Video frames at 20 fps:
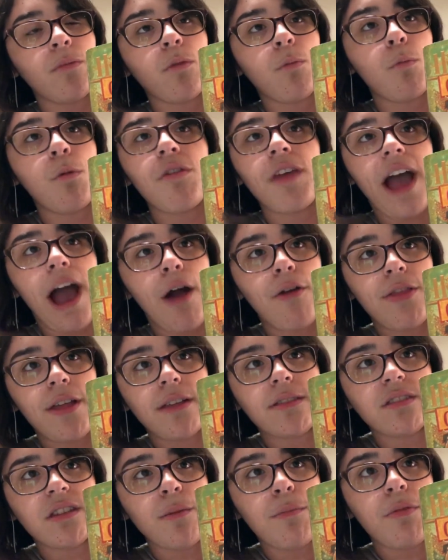without
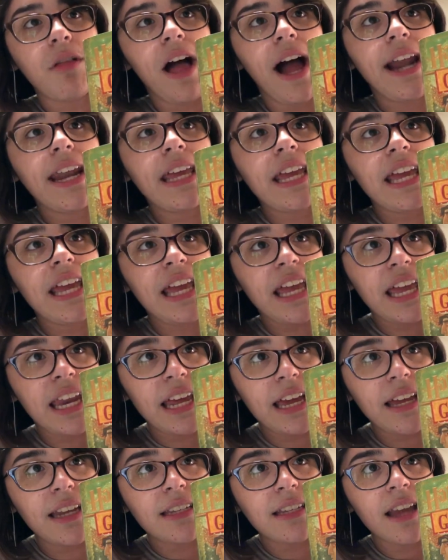that subplot in
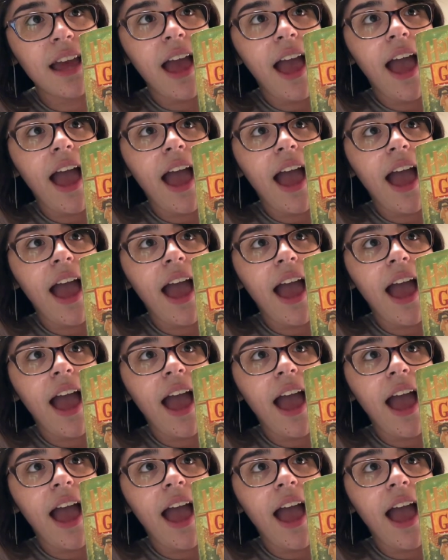it.